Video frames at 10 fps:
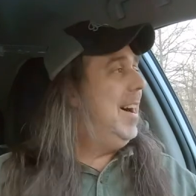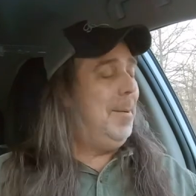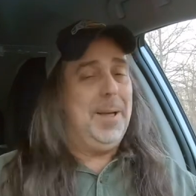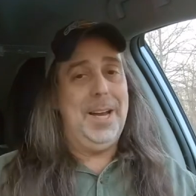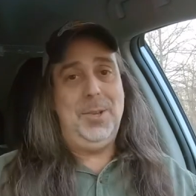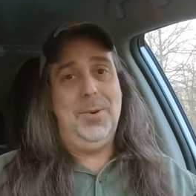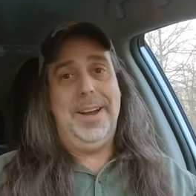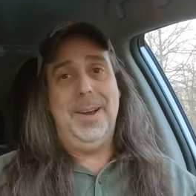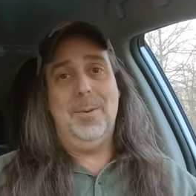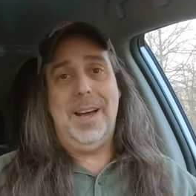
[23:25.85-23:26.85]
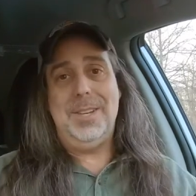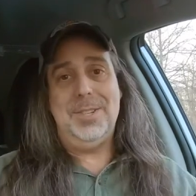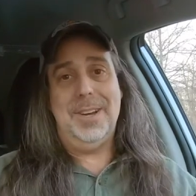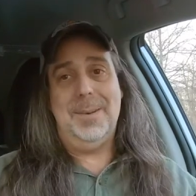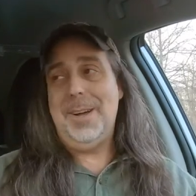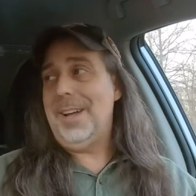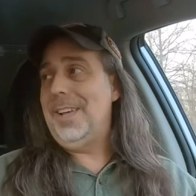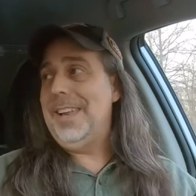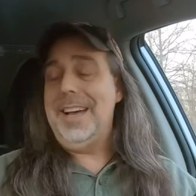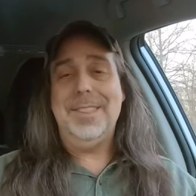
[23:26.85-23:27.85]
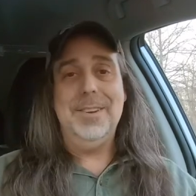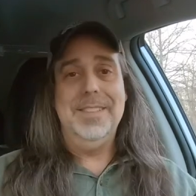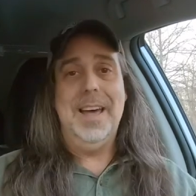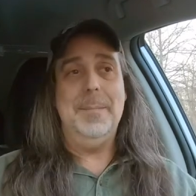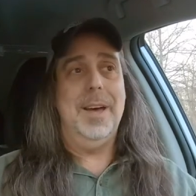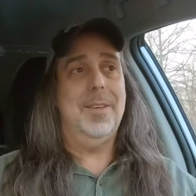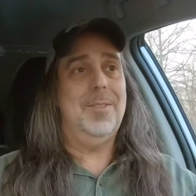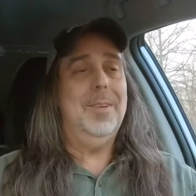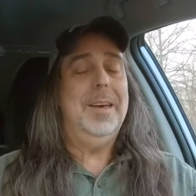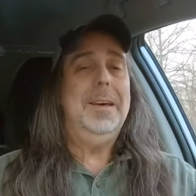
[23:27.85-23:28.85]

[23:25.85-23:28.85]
I'm not doing any rideshare. I'm not going to get out there in that mess.